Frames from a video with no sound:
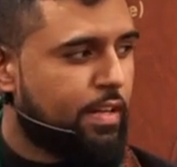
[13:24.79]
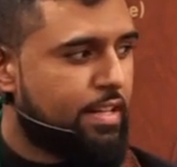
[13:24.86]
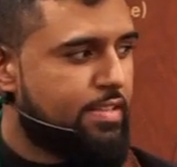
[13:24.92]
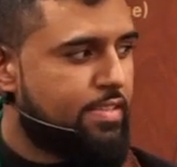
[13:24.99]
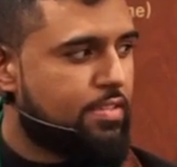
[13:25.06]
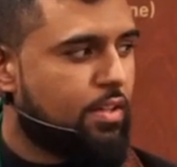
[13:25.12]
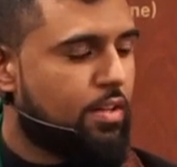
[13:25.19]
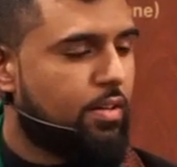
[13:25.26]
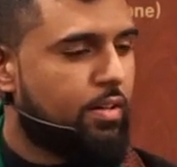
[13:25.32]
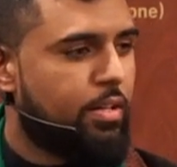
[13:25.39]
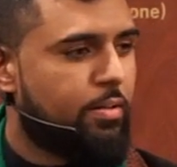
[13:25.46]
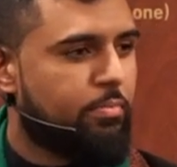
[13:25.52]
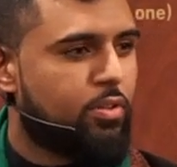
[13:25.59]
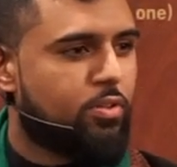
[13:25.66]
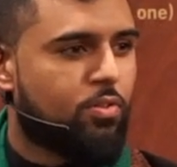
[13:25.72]
I saw
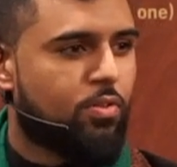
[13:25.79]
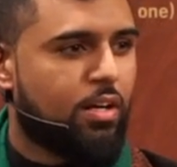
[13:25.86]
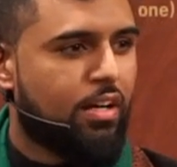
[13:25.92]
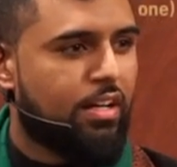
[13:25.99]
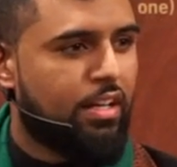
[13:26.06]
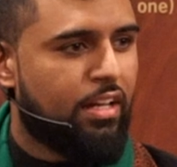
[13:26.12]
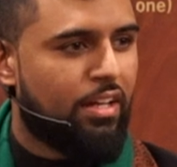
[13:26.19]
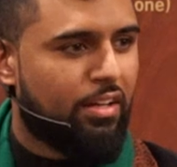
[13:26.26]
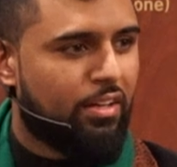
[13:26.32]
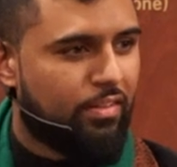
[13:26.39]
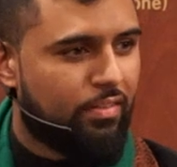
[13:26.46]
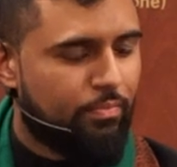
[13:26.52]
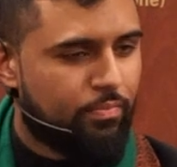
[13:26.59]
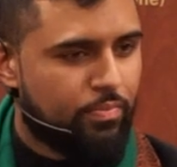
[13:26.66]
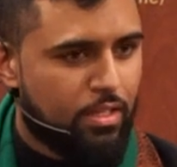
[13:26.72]
him
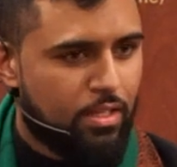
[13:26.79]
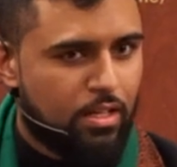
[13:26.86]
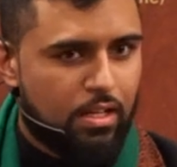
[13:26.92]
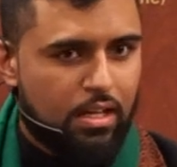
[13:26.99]
crying.